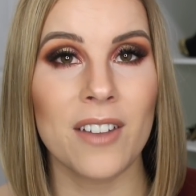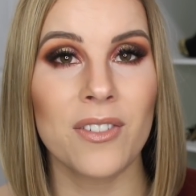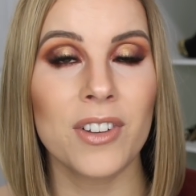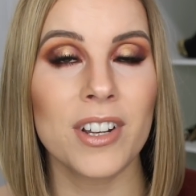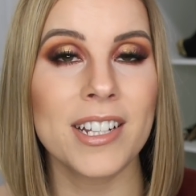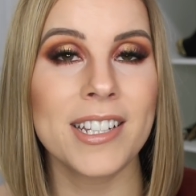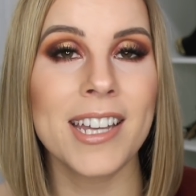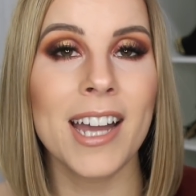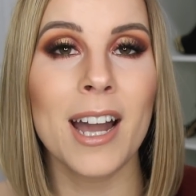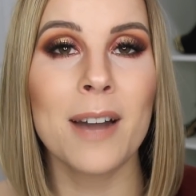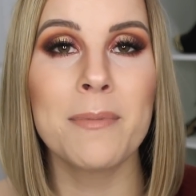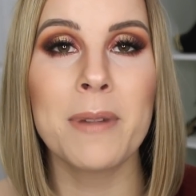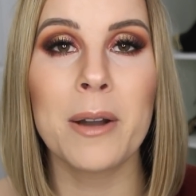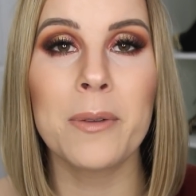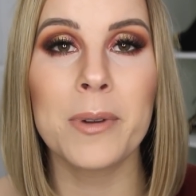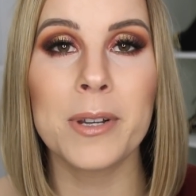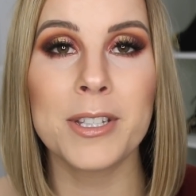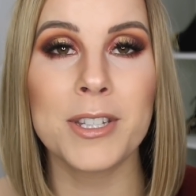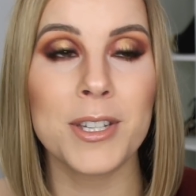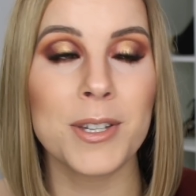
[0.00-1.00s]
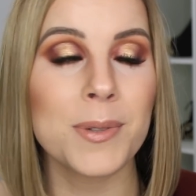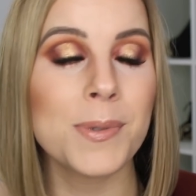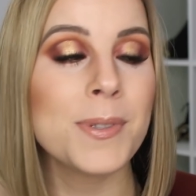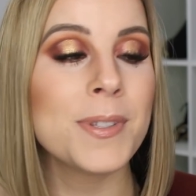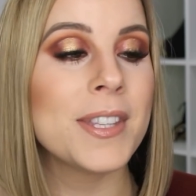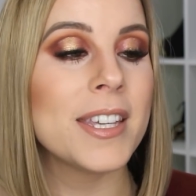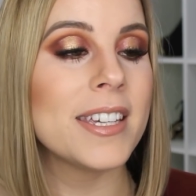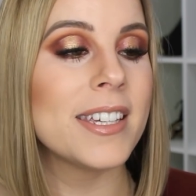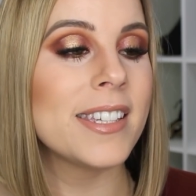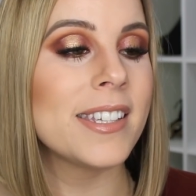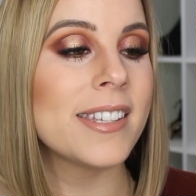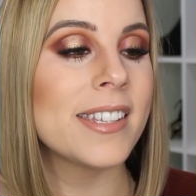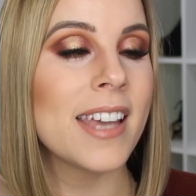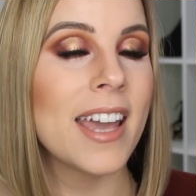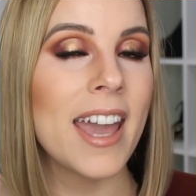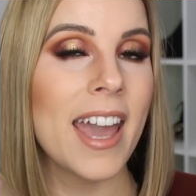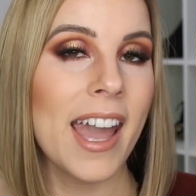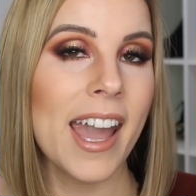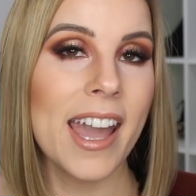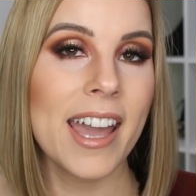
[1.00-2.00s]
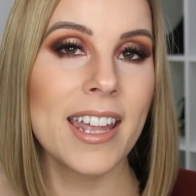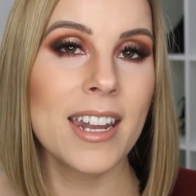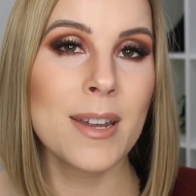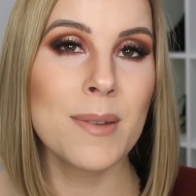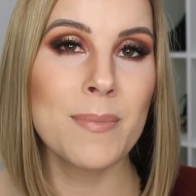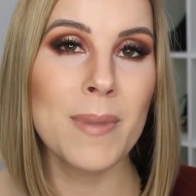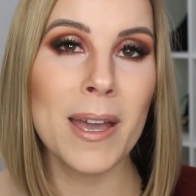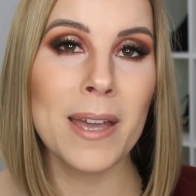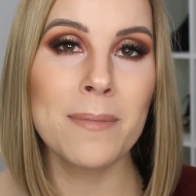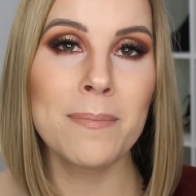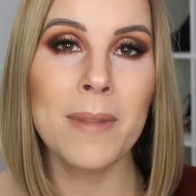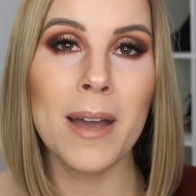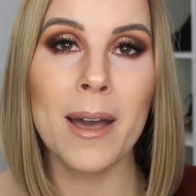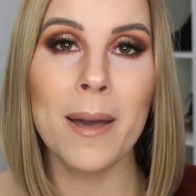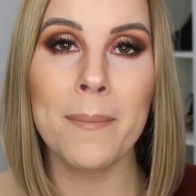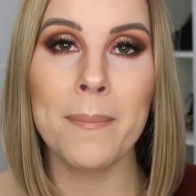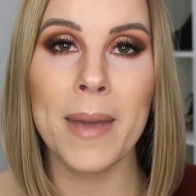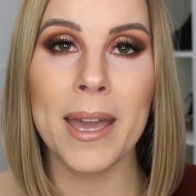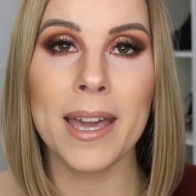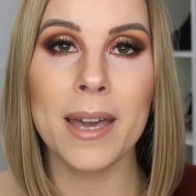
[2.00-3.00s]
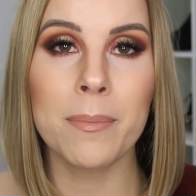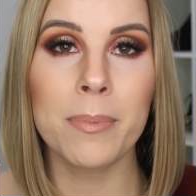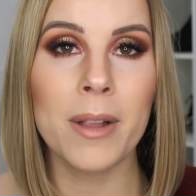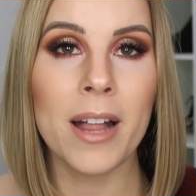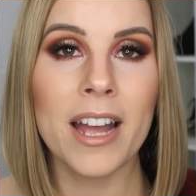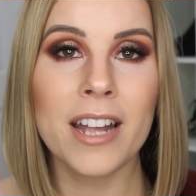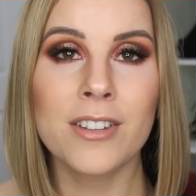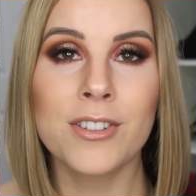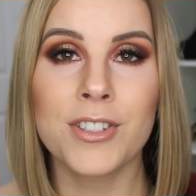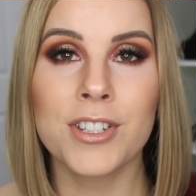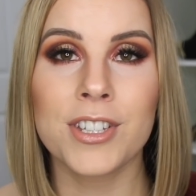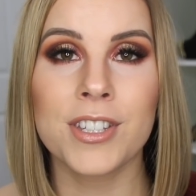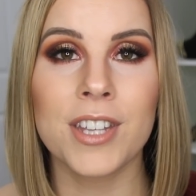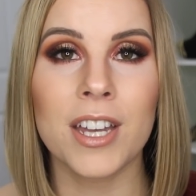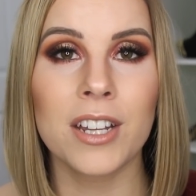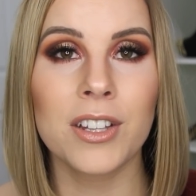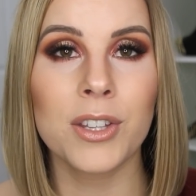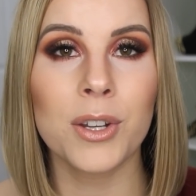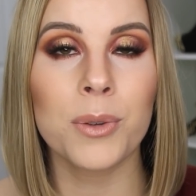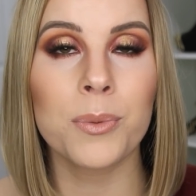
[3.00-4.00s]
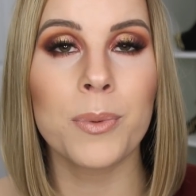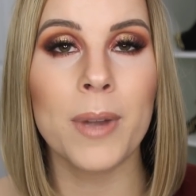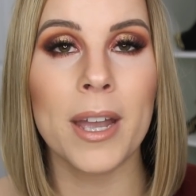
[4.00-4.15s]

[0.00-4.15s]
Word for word: every time I would use this. And it made my makeup lash just like their